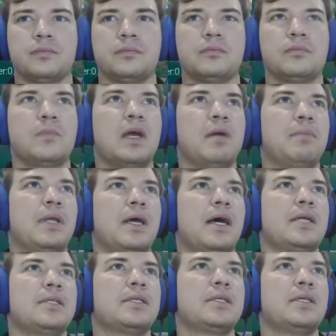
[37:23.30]
My
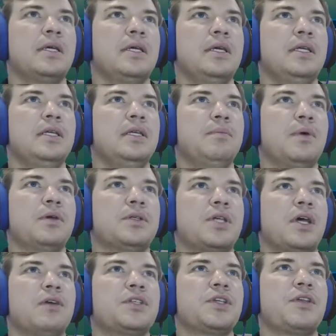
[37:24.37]
plots, EPOS. Oh,
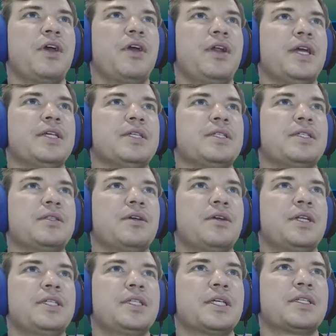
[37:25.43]
so there it is,
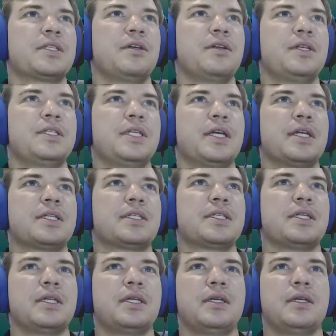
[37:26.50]
3636.
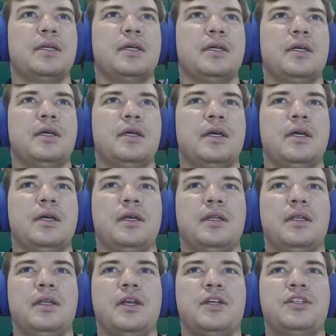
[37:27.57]

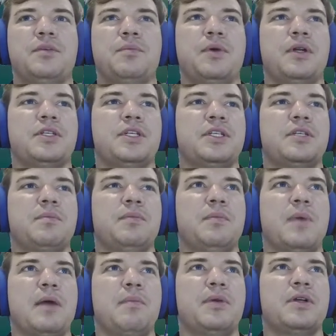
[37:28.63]
There's
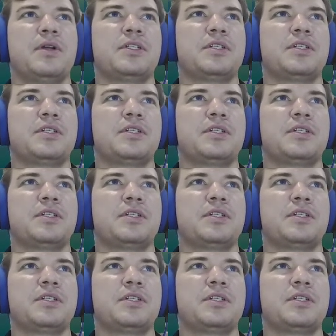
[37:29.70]
my purchase